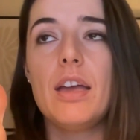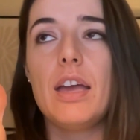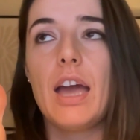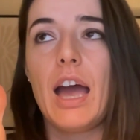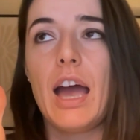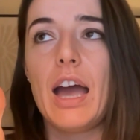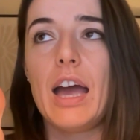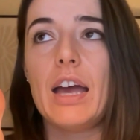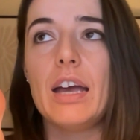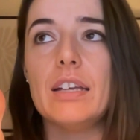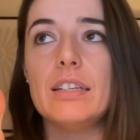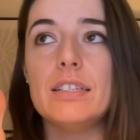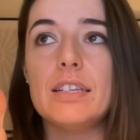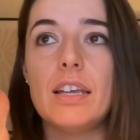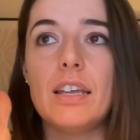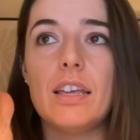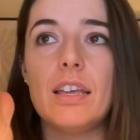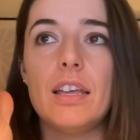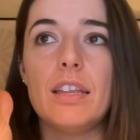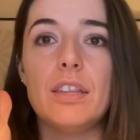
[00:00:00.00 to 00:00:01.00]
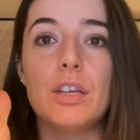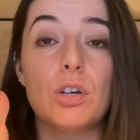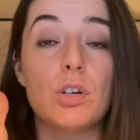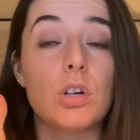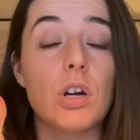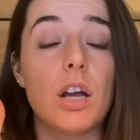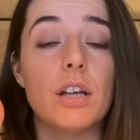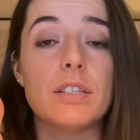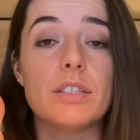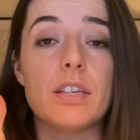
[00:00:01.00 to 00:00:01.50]
as the
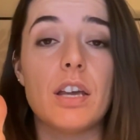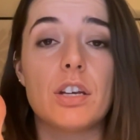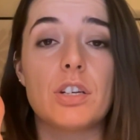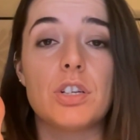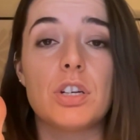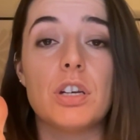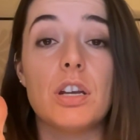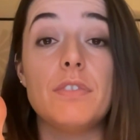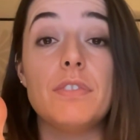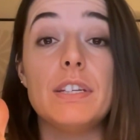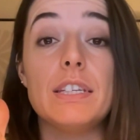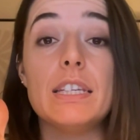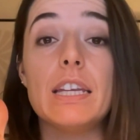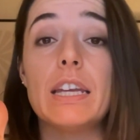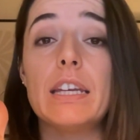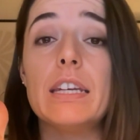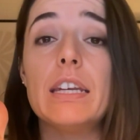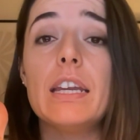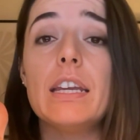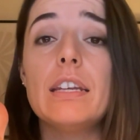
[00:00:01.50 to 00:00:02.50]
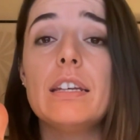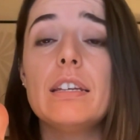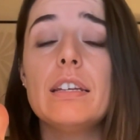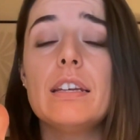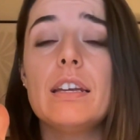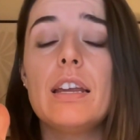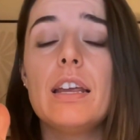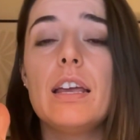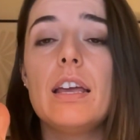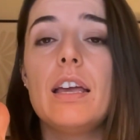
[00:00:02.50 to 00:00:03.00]
cross section of a tendon.
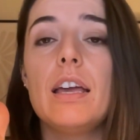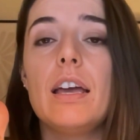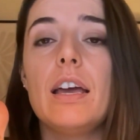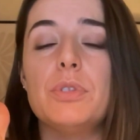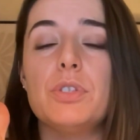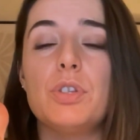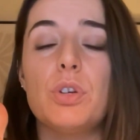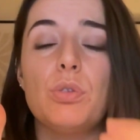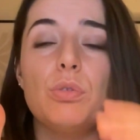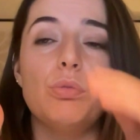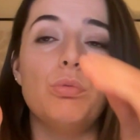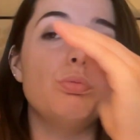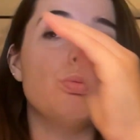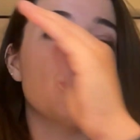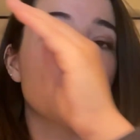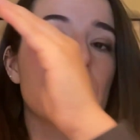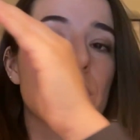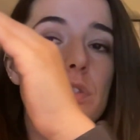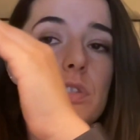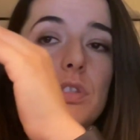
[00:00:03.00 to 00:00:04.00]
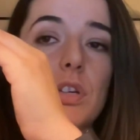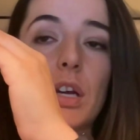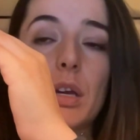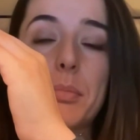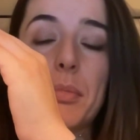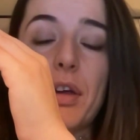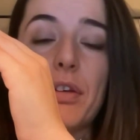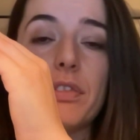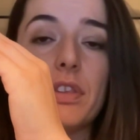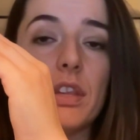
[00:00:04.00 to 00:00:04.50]
So we're talking
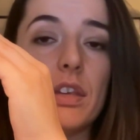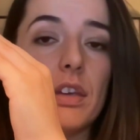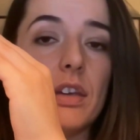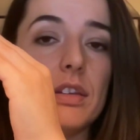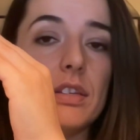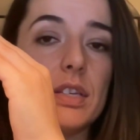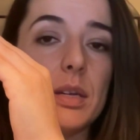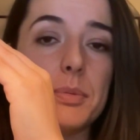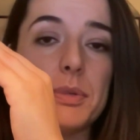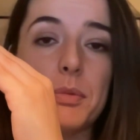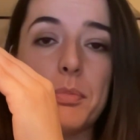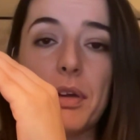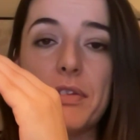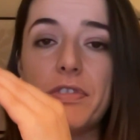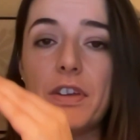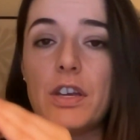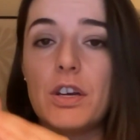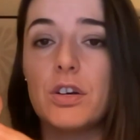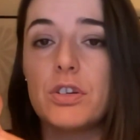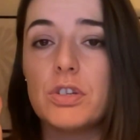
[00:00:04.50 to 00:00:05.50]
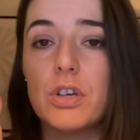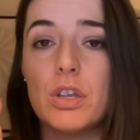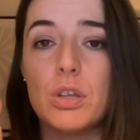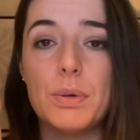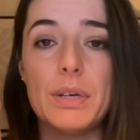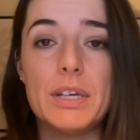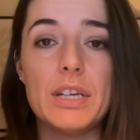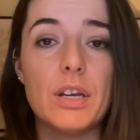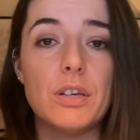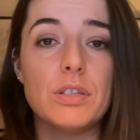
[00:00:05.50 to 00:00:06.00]
about the tips of my fingers all the way
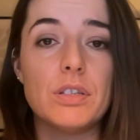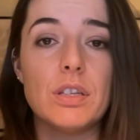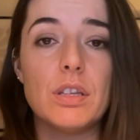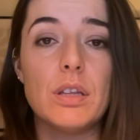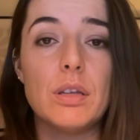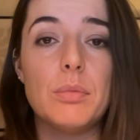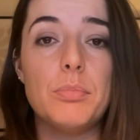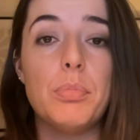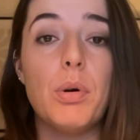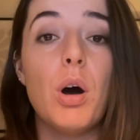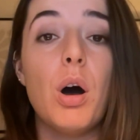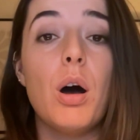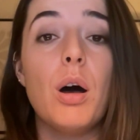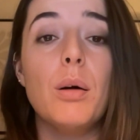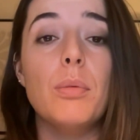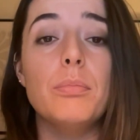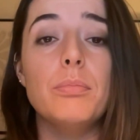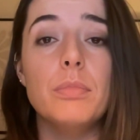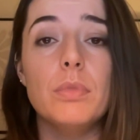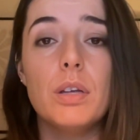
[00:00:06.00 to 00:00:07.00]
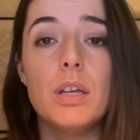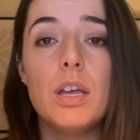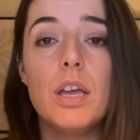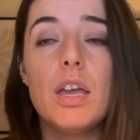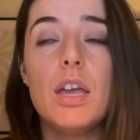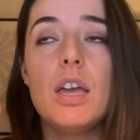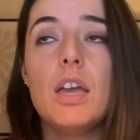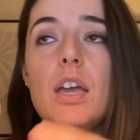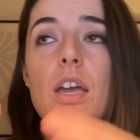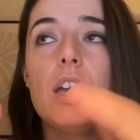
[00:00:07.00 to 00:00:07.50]
down to the palm.
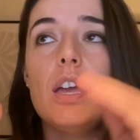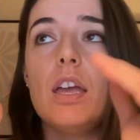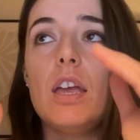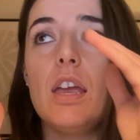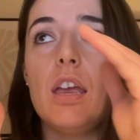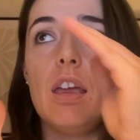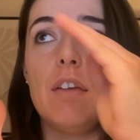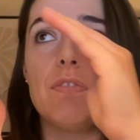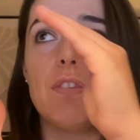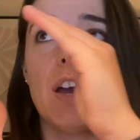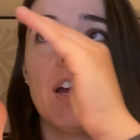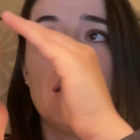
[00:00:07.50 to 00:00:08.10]
If I